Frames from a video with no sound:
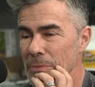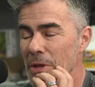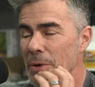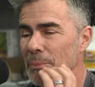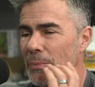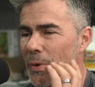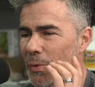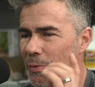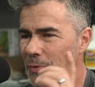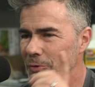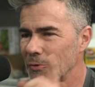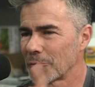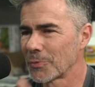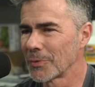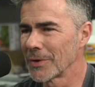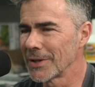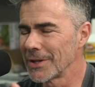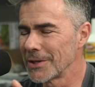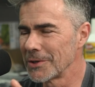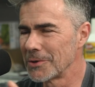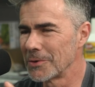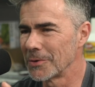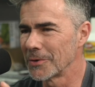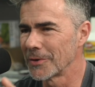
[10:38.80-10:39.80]
But what's
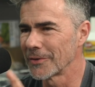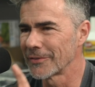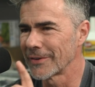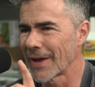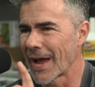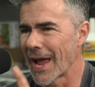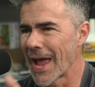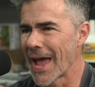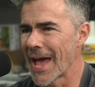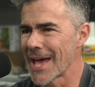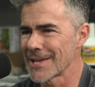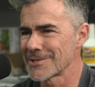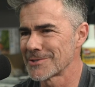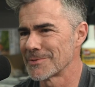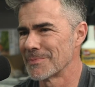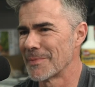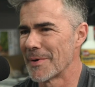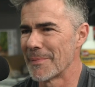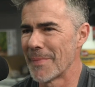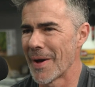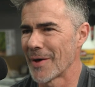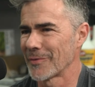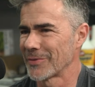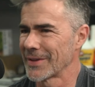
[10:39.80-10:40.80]
really cool is I asked him
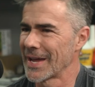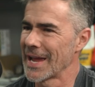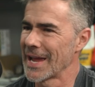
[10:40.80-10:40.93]
about the